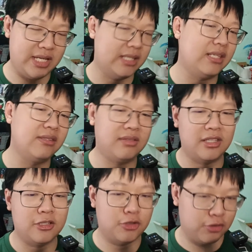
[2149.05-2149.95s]
Ignis
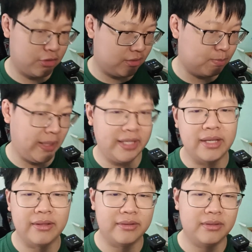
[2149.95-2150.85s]
and then just play
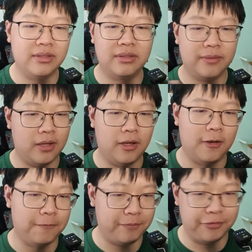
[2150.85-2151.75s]
another
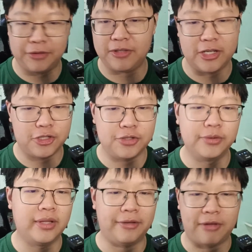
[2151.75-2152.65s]
5k
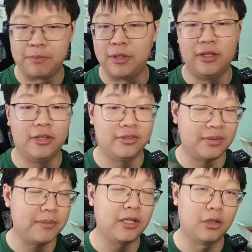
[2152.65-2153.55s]
shield like Vapula or
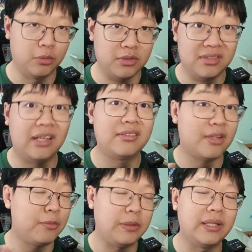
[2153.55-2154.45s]
something along those lines,
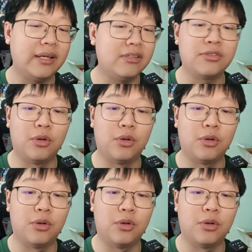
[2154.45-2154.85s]
that'd be nice.